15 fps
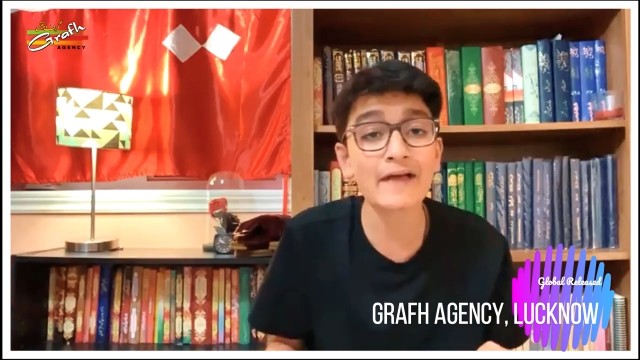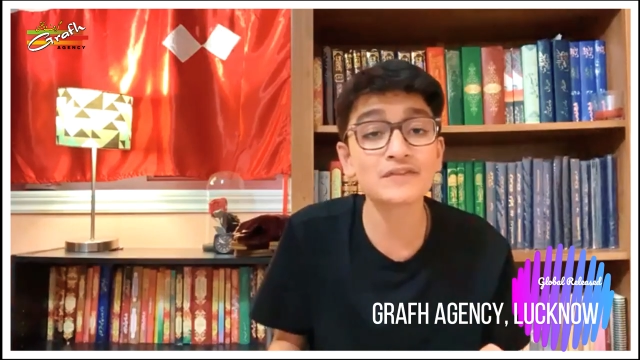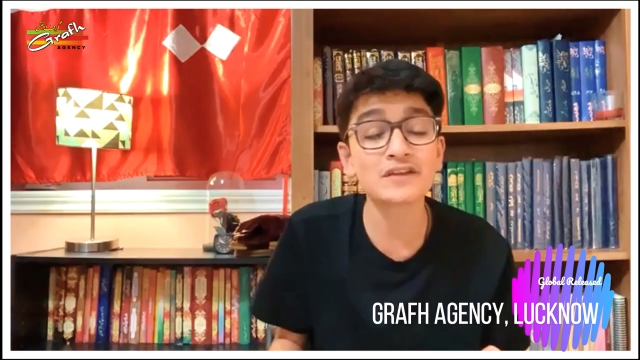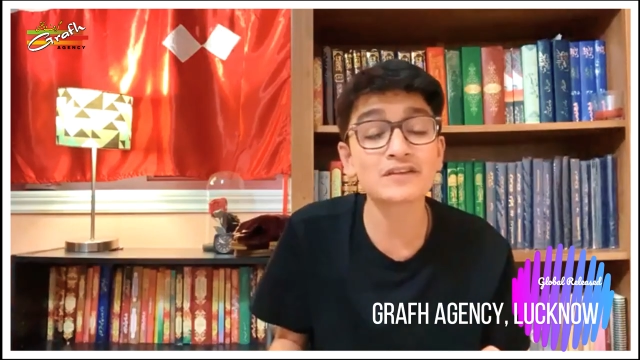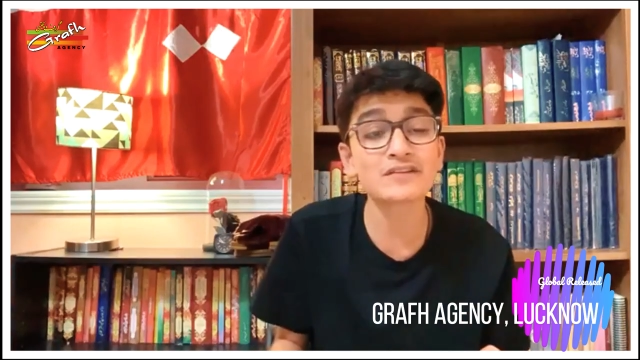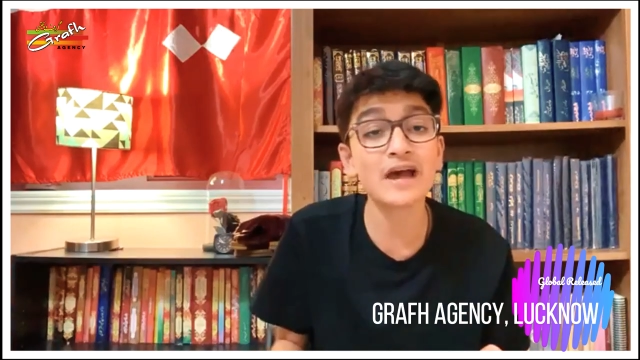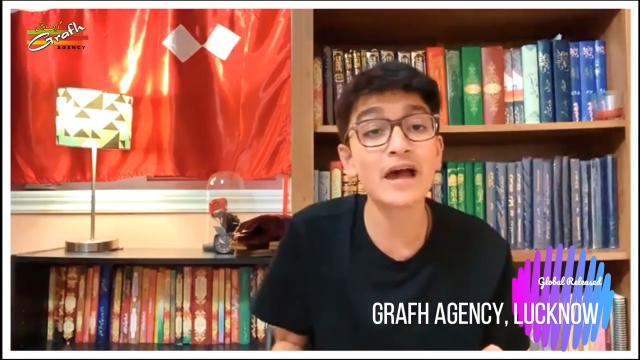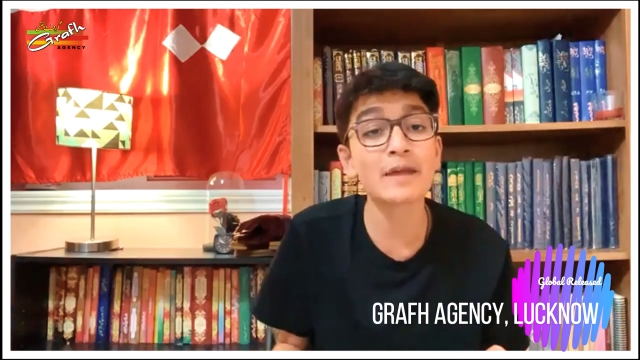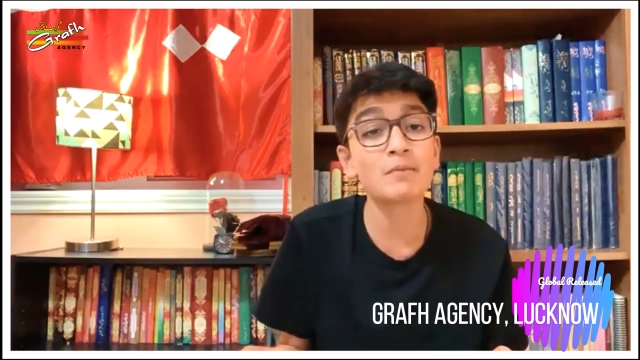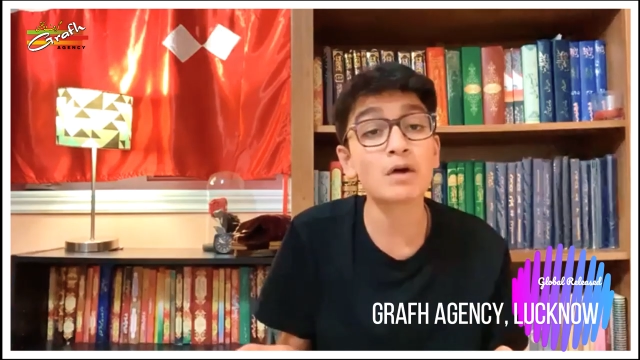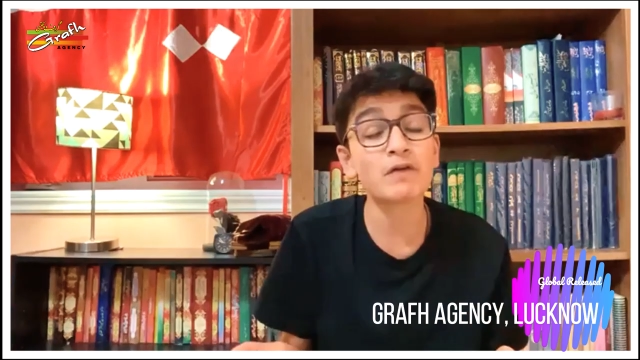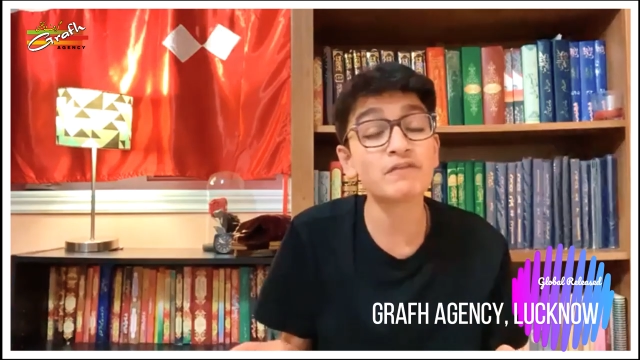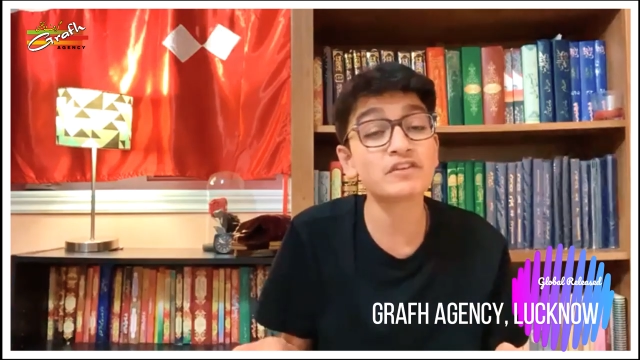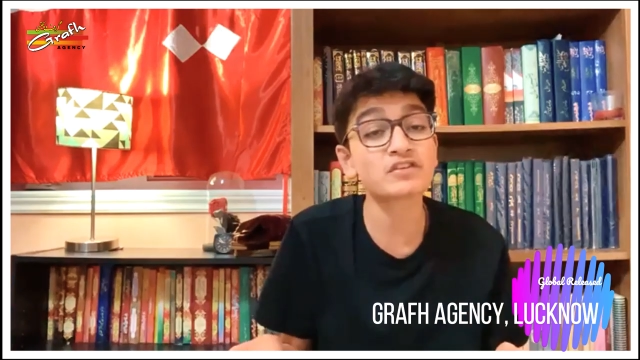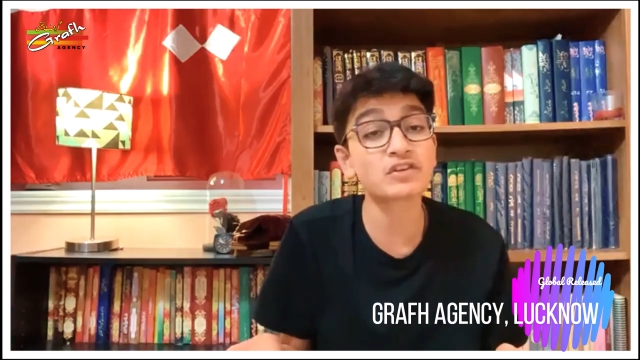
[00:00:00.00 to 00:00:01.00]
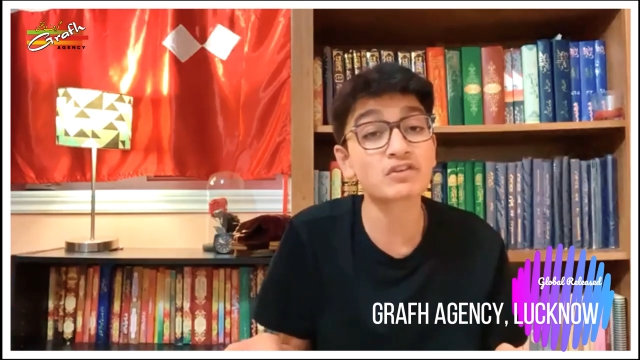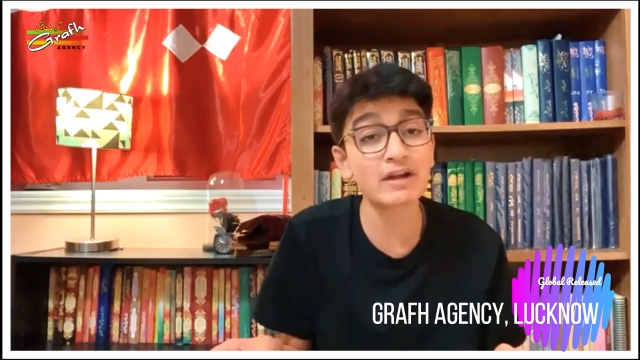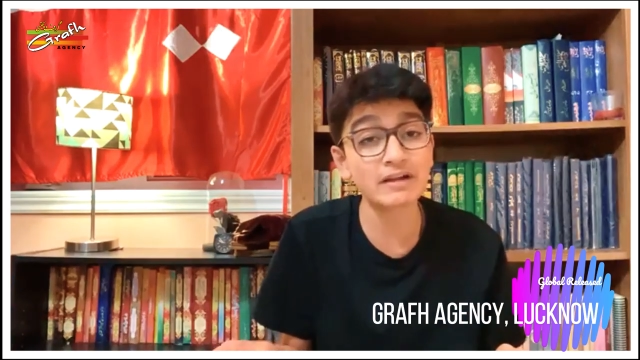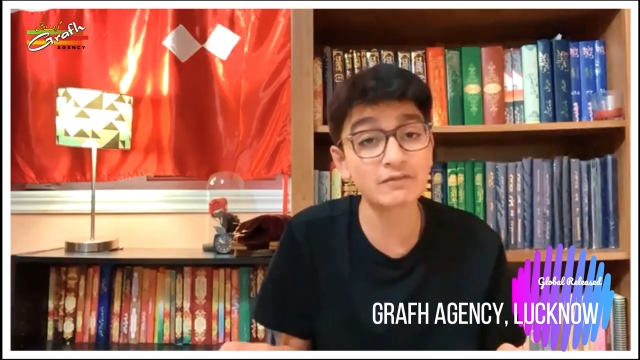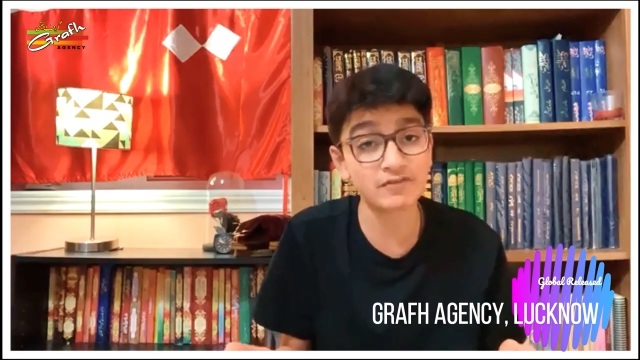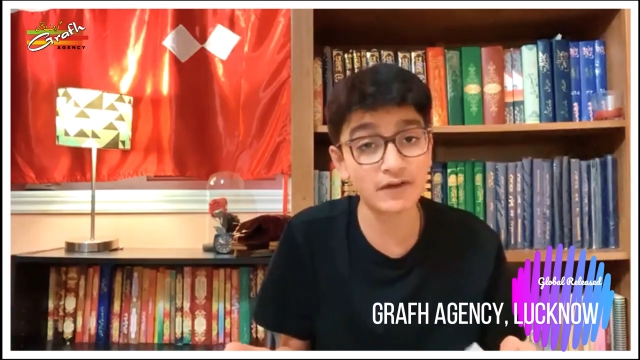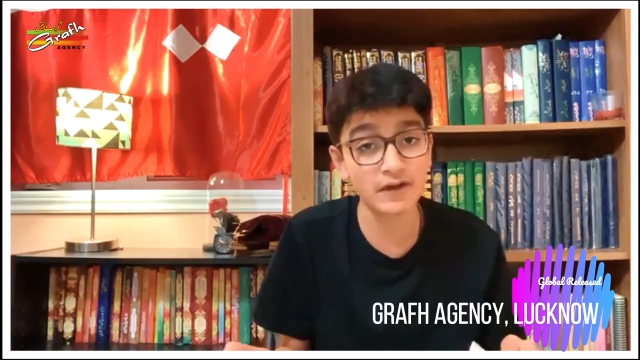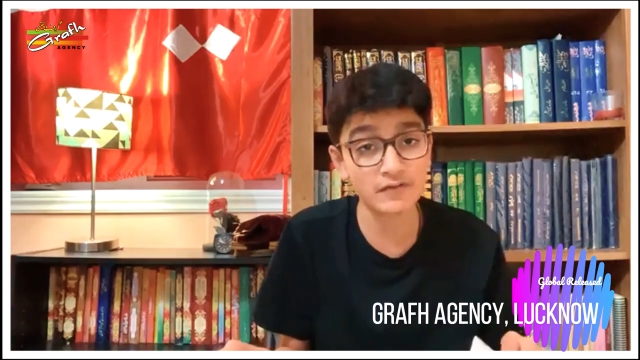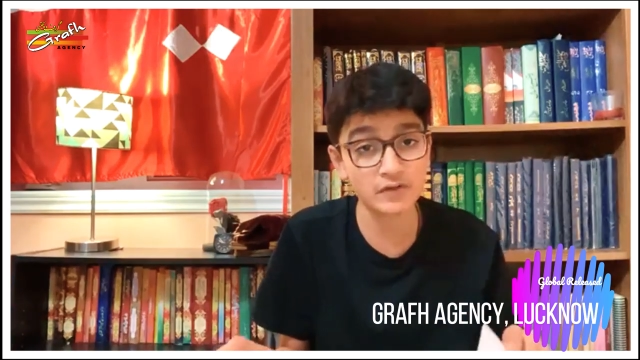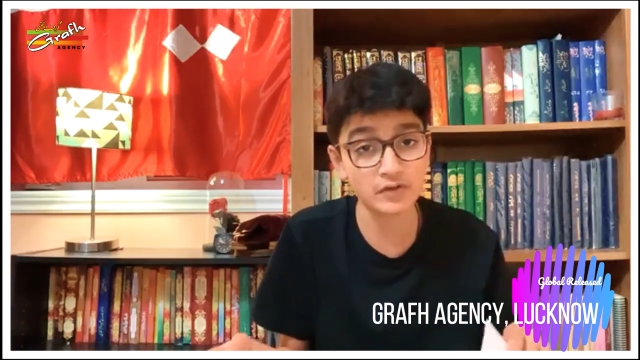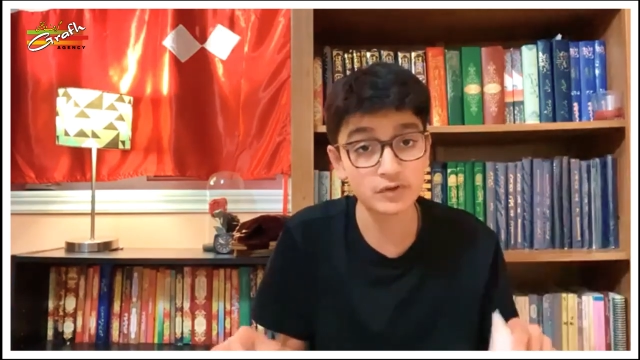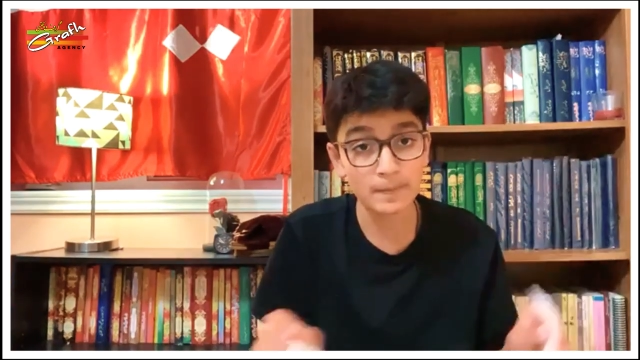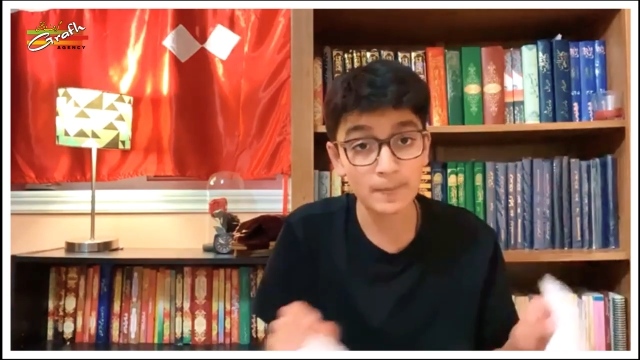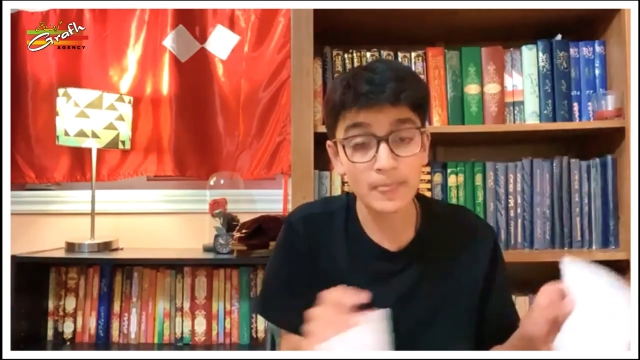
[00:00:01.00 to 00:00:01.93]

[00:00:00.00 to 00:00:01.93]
at the time of his grandfather."